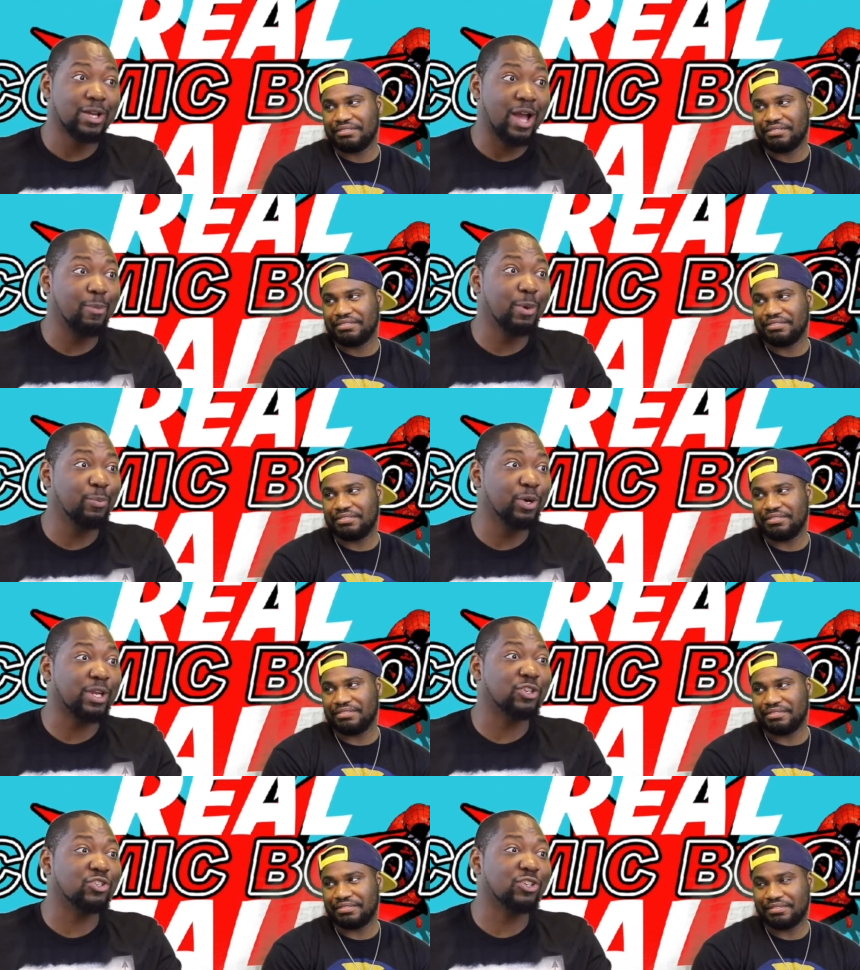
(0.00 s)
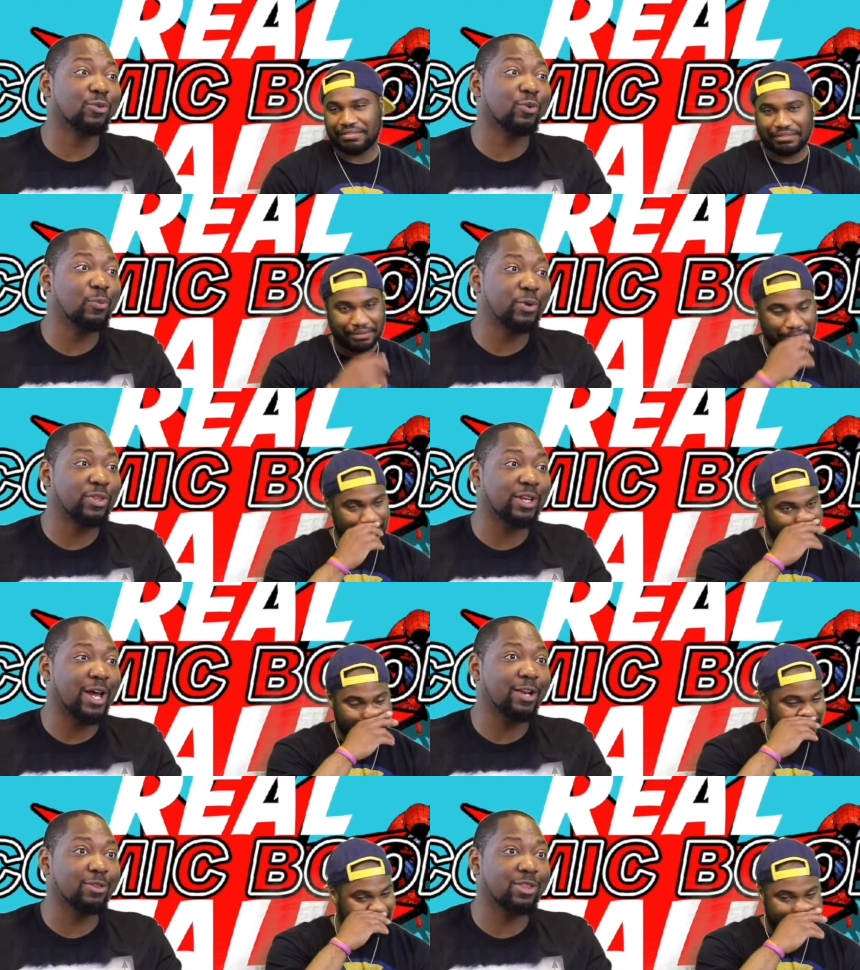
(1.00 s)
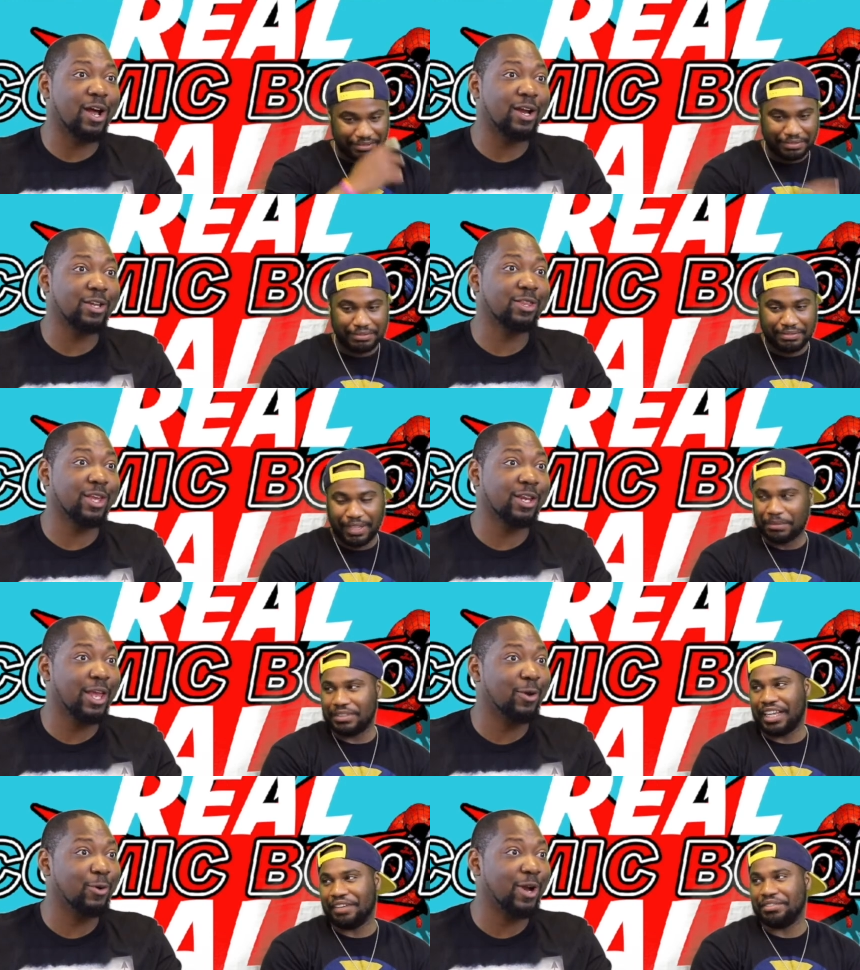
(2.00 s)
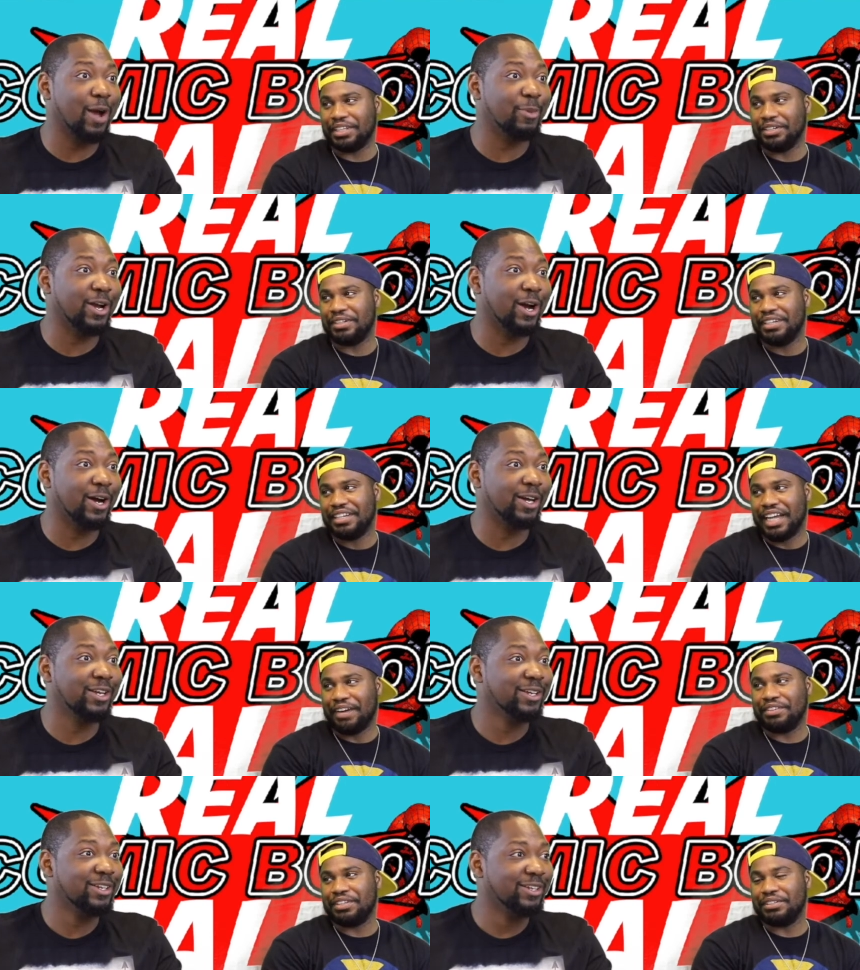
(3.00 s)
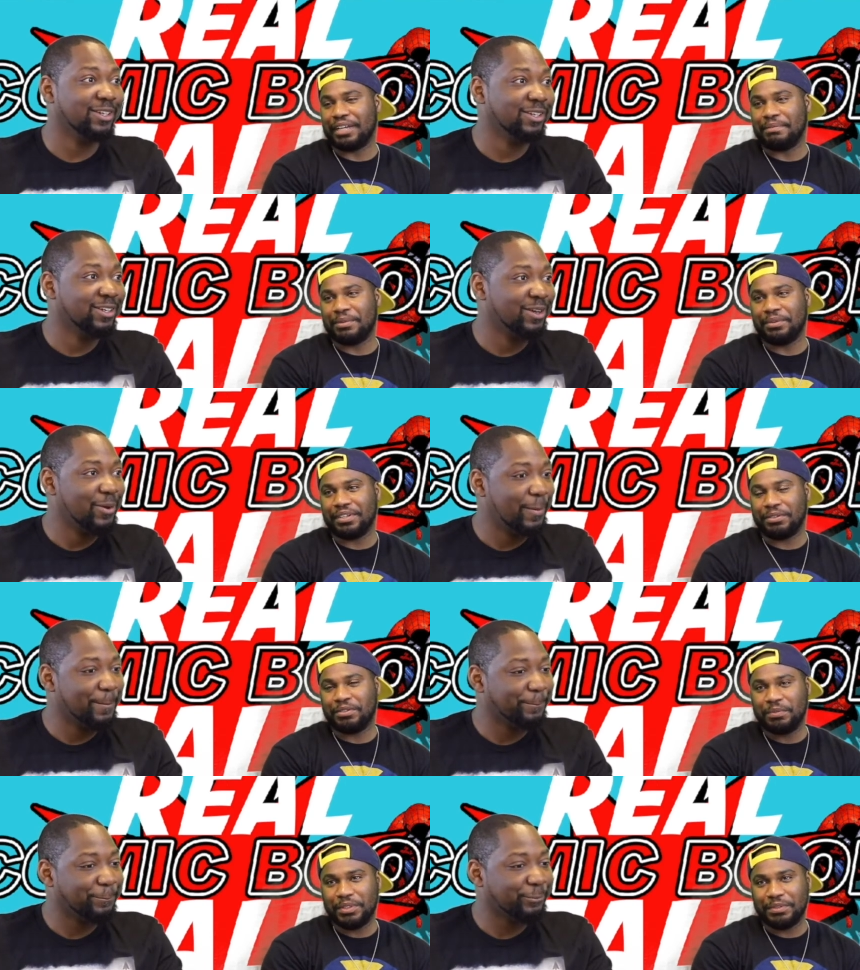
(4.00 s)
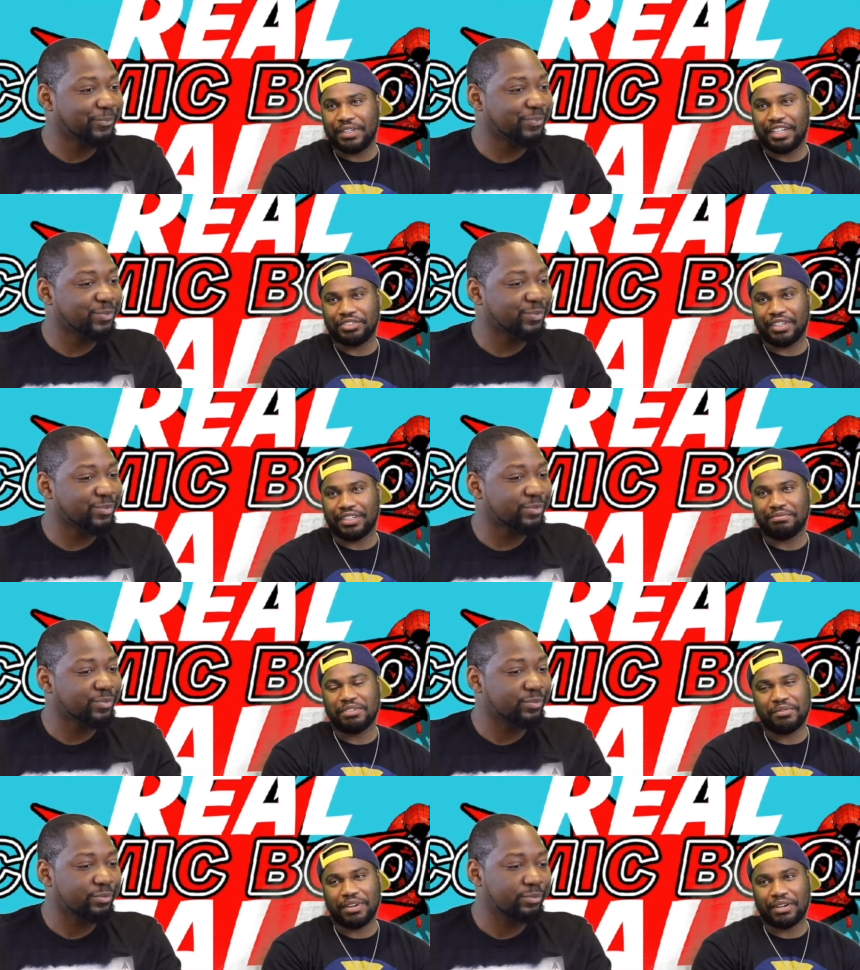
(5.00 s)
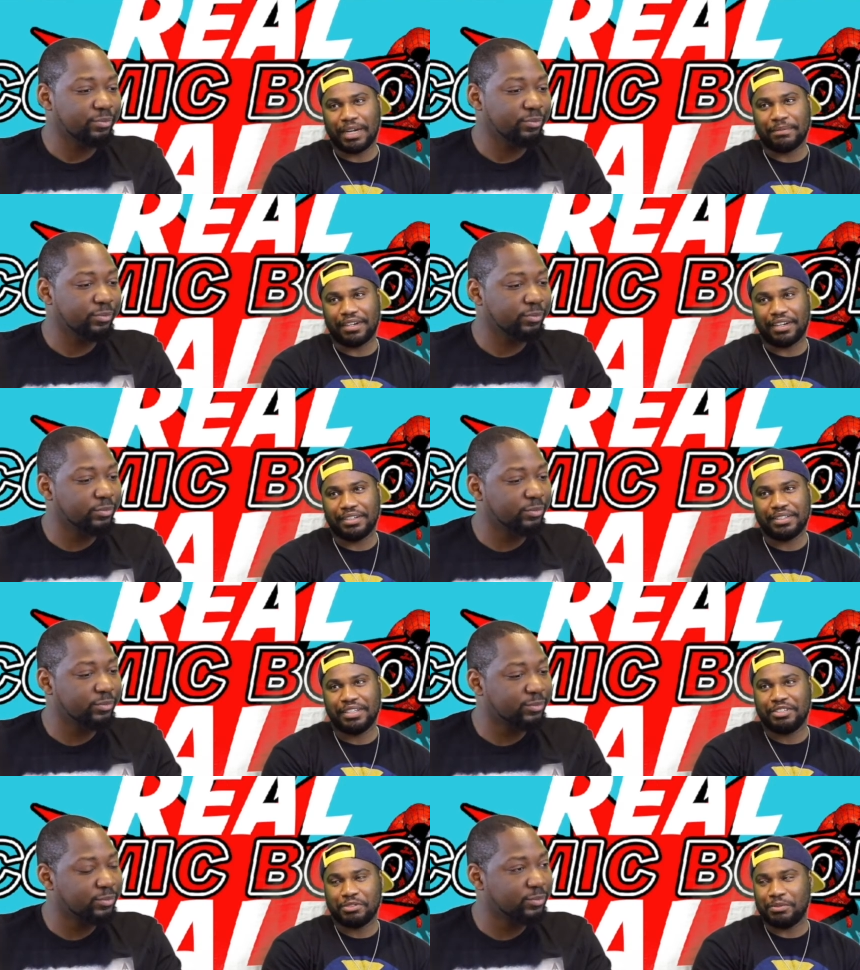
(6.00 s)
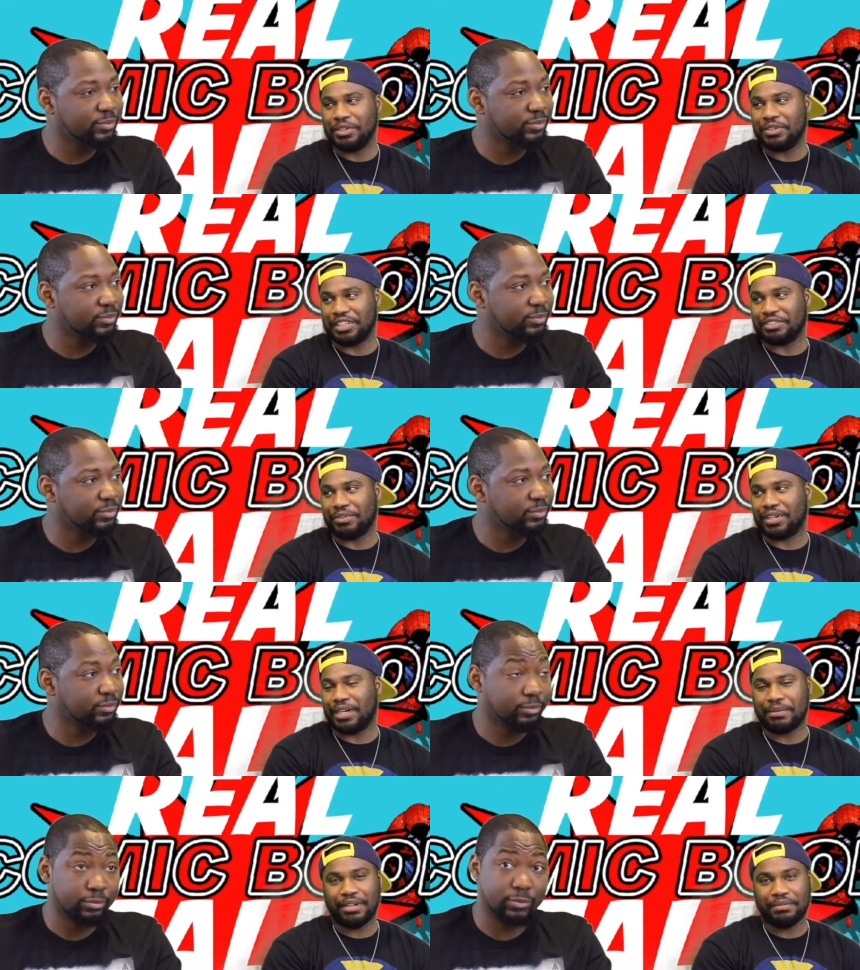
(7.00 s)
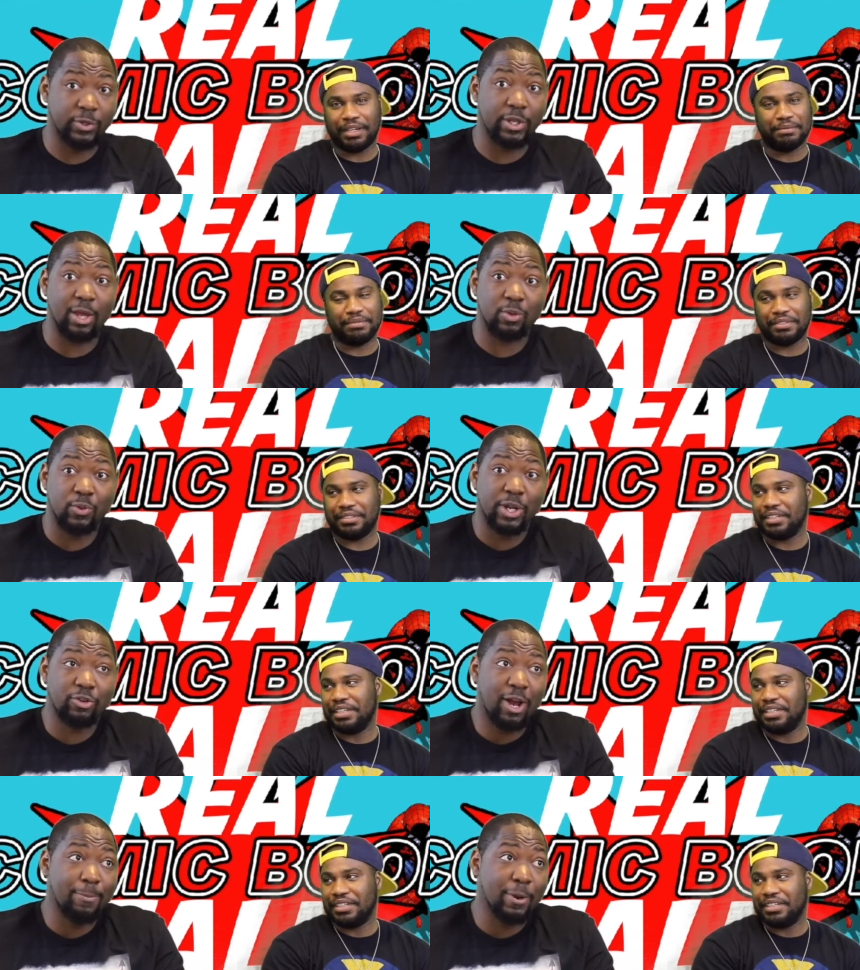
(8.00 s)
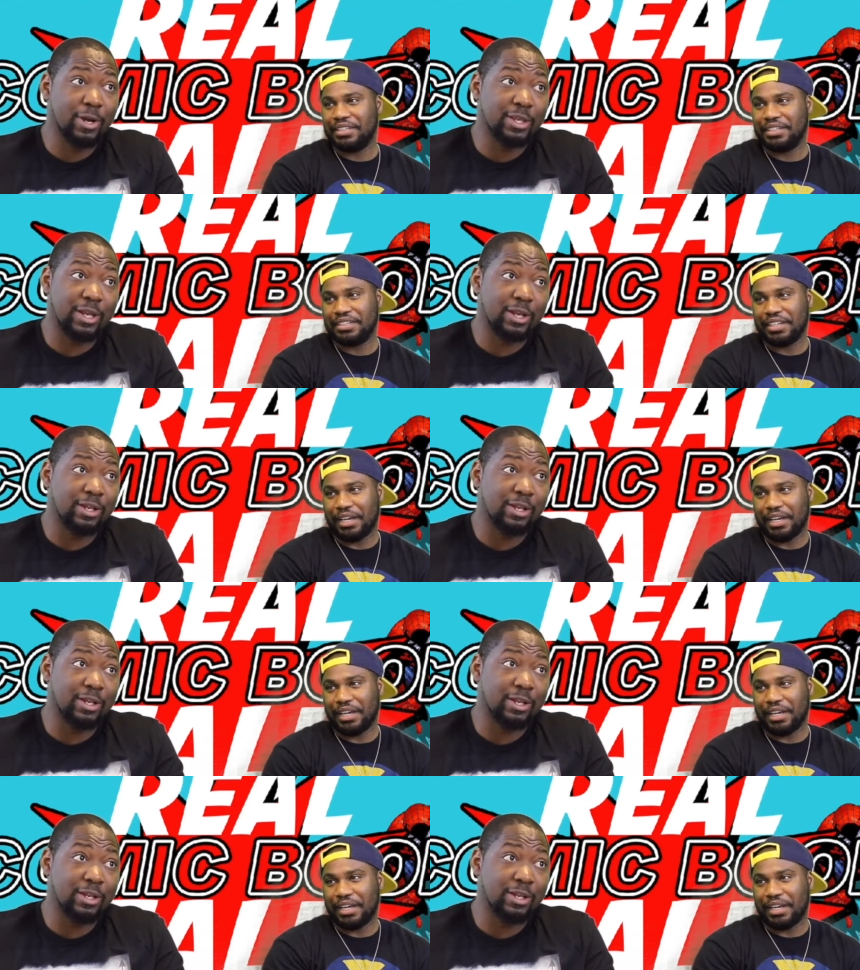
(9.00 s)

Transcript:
Speaker 1: comic book in general puts a lot of stock in saying Comic Con.
Speaker 2: Everything like, man, when we get a trailer around Comic Con, when we do this around Comic Con, I'm like, that's when
Speaker 1: they drop everything.